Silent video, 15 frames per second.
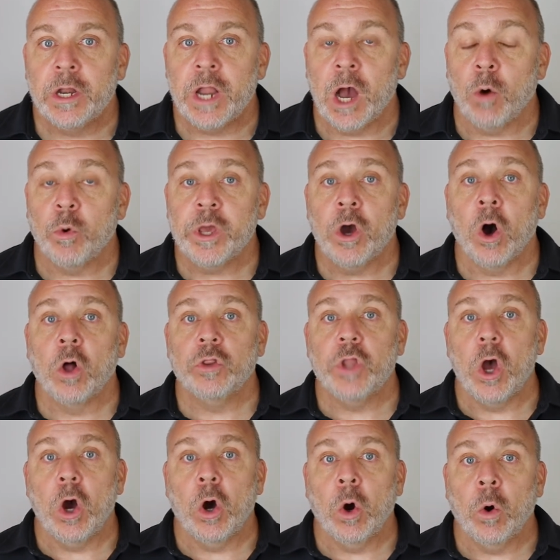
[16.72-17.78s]
Now, we all
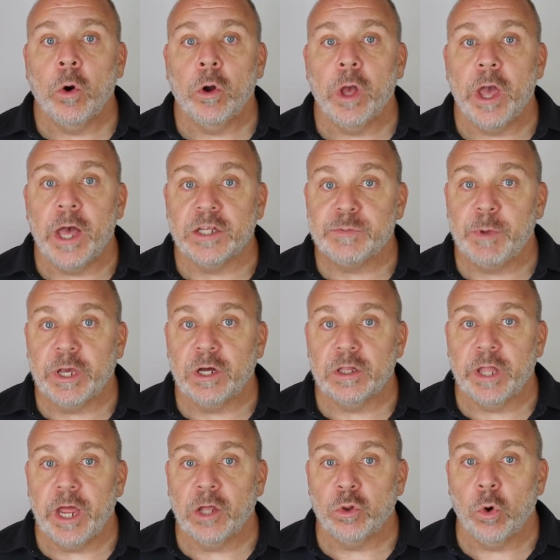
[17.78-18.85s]
know, as being a
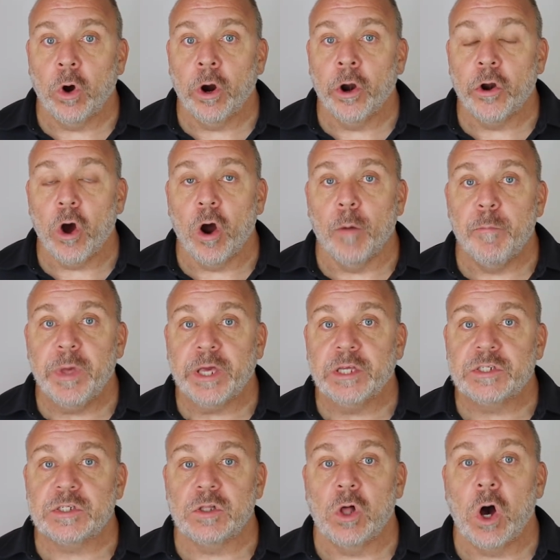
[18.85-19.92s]
landlord, our
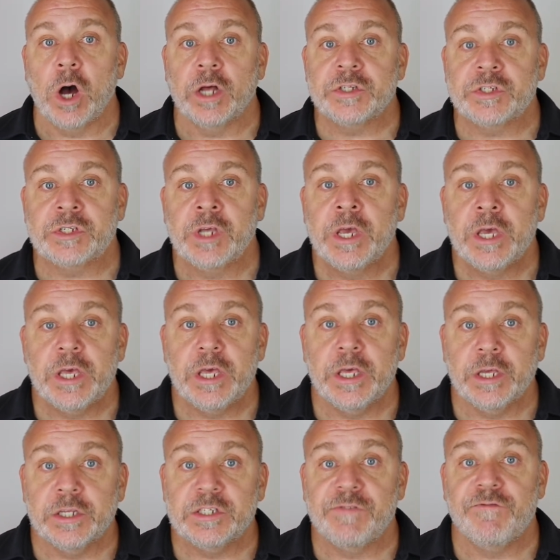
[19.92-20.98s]
biggest loss
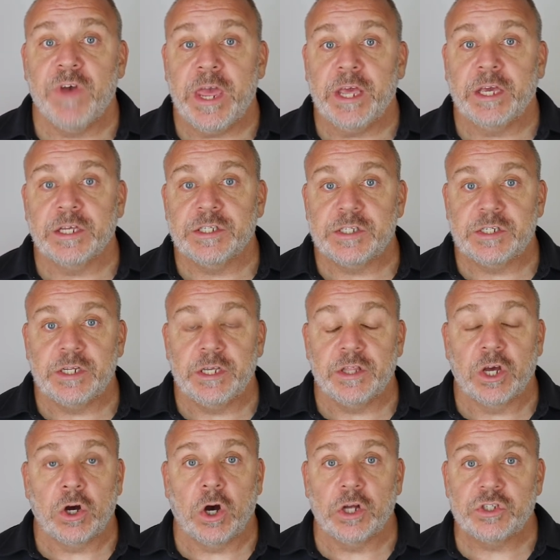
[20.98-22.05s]
is vacancy,
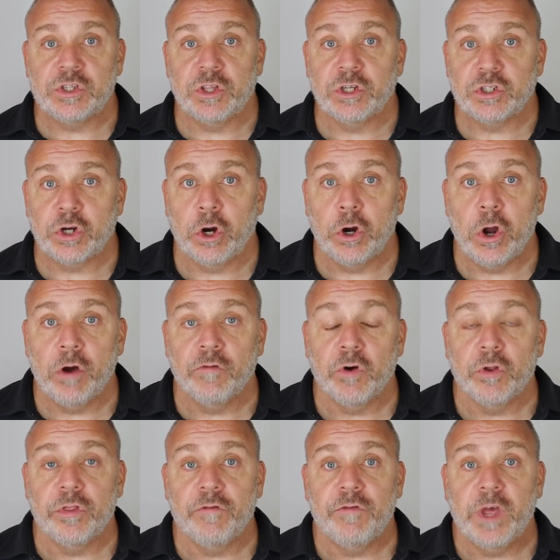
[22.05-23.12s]
the cost of the
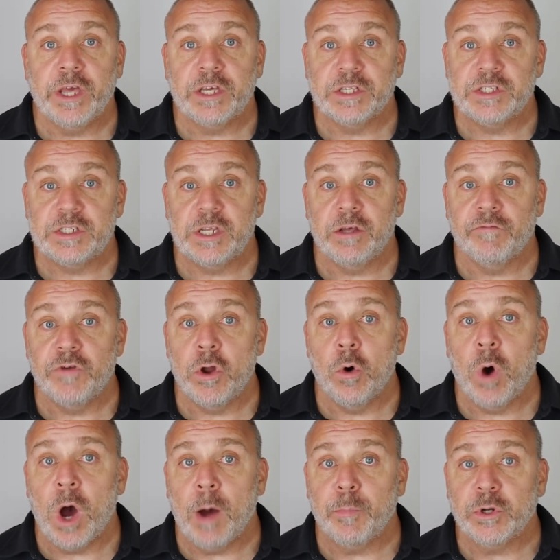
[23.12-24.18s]
turnover, the vacancy of
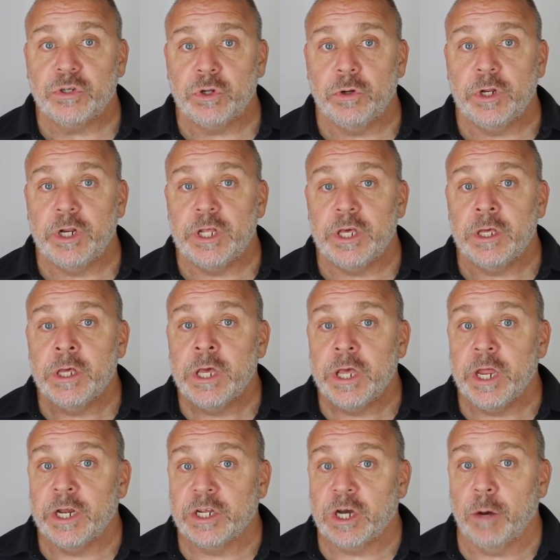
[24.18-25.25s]
no opportunity
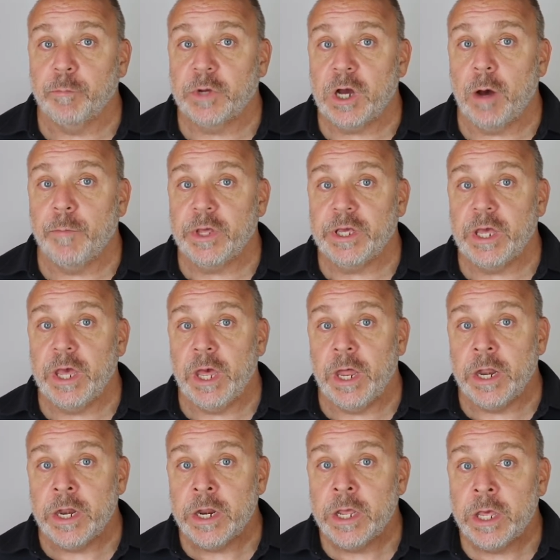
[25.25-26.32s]
income coming
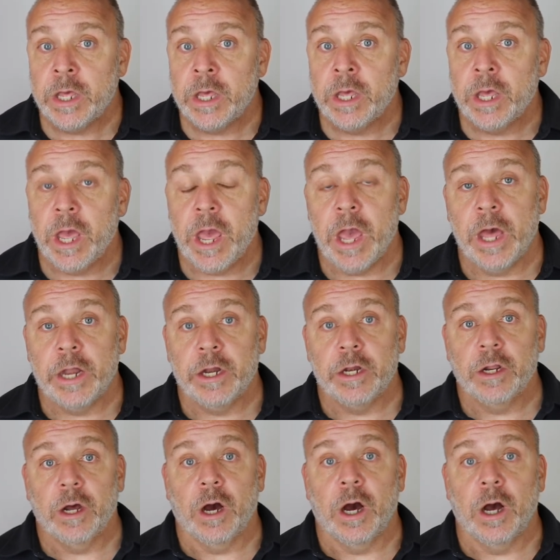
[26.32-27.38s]
in,
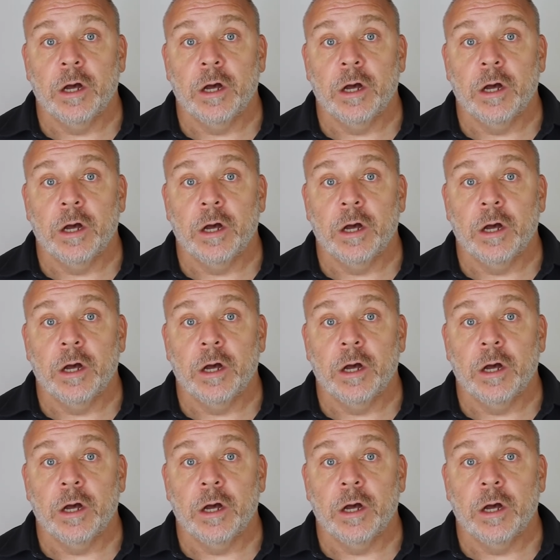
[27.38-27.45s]
and